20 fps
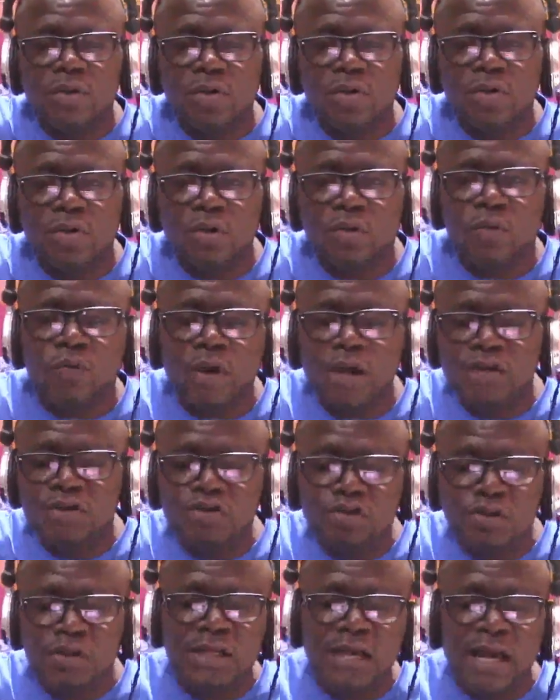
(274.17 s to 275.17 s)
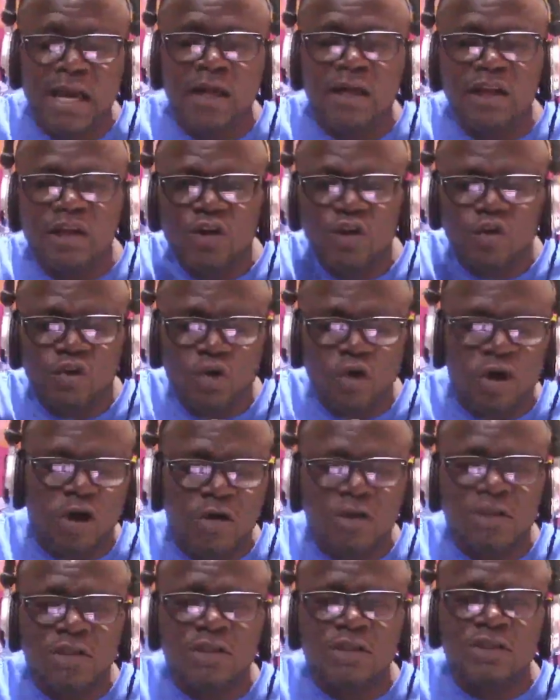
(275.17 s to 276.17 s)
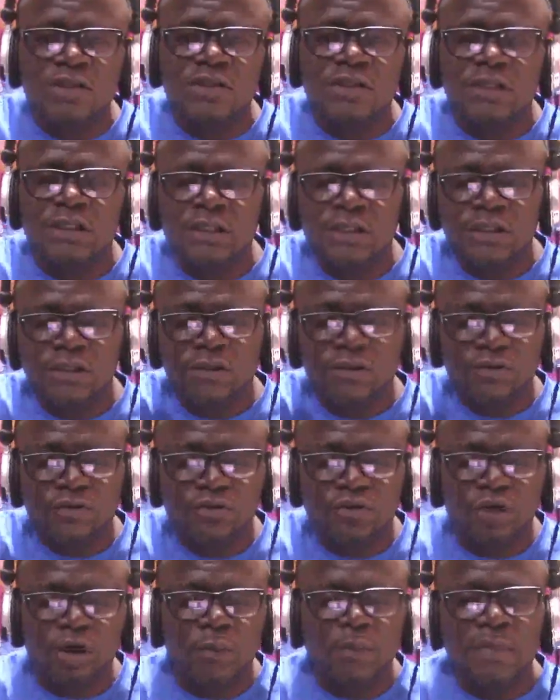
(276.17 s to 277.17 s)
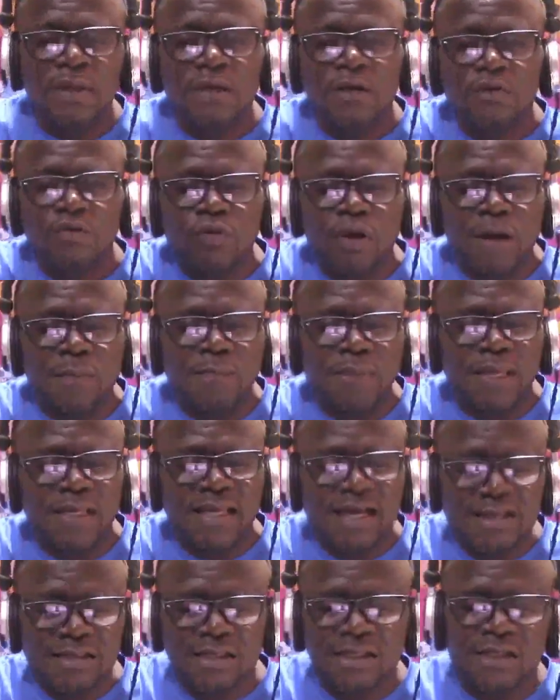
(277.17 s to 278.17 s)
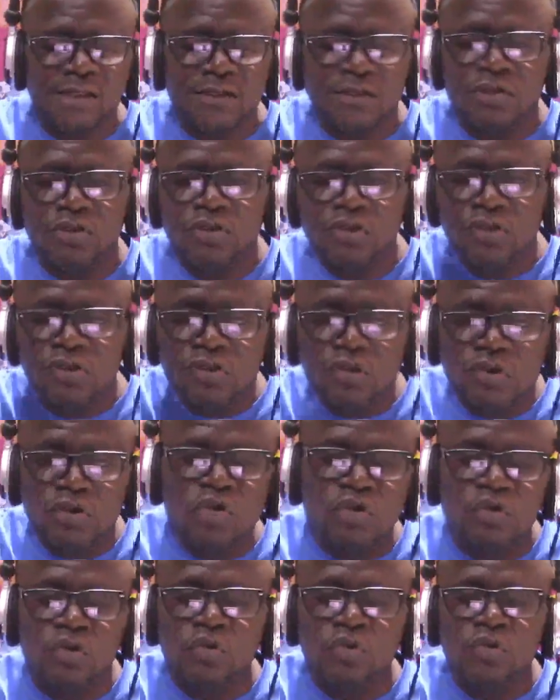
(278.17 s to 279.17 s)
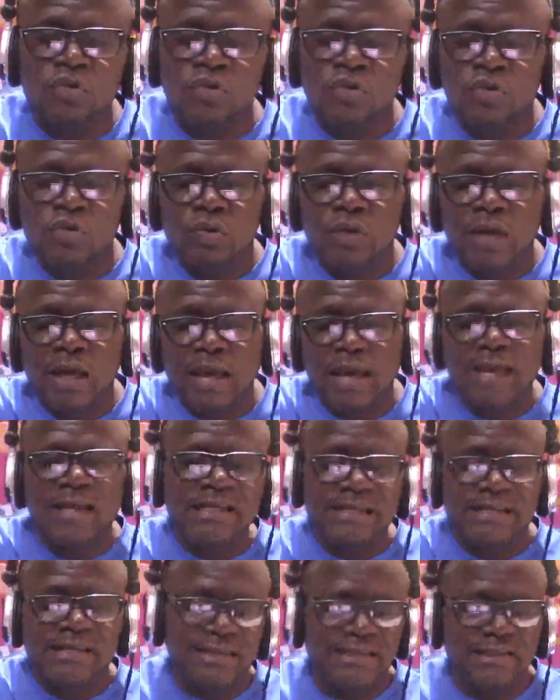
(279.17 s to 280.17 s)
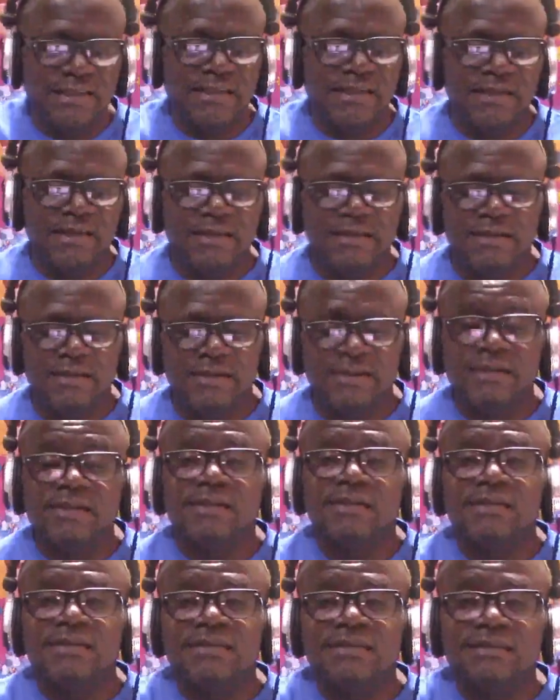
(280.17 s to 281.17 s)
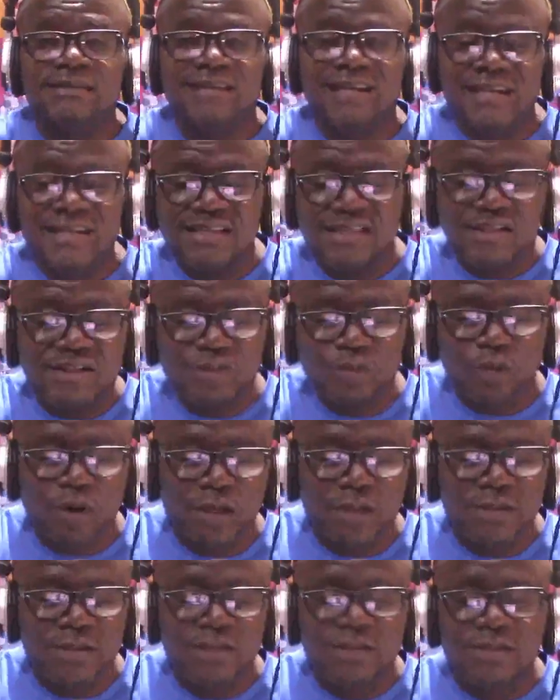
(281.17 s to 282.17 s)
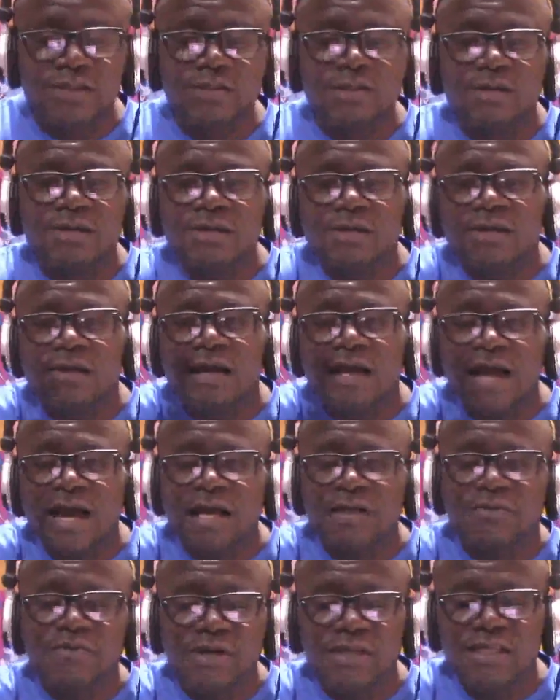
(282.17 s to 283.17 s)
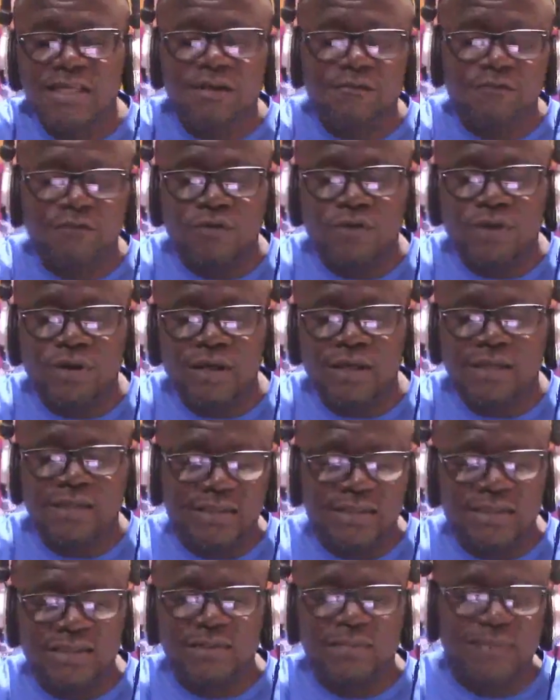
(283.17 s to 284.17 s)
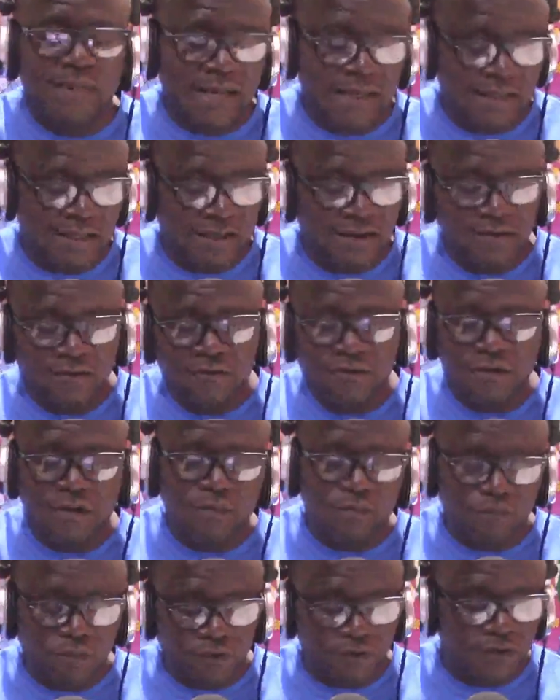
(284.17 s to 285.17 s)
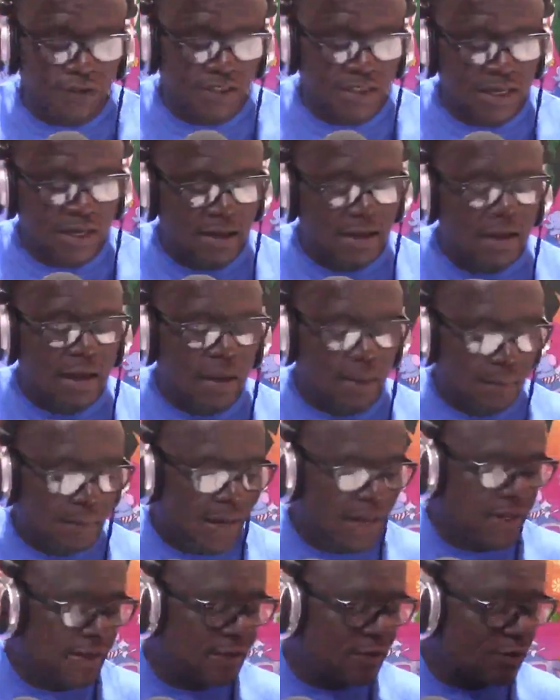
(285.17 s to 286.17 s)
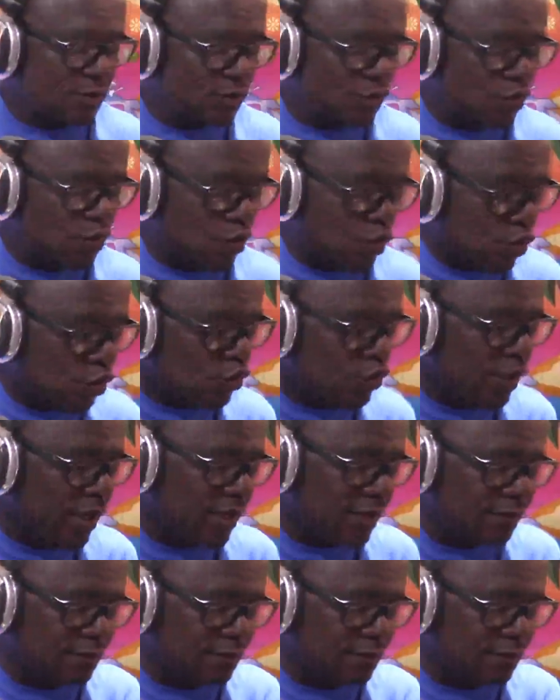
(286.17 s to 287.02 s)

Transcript: Okwe Jr. lost Dome-Kwabenya seat to NDC. This is what Adwoa Safo is demanding from Professor Mike Okwe.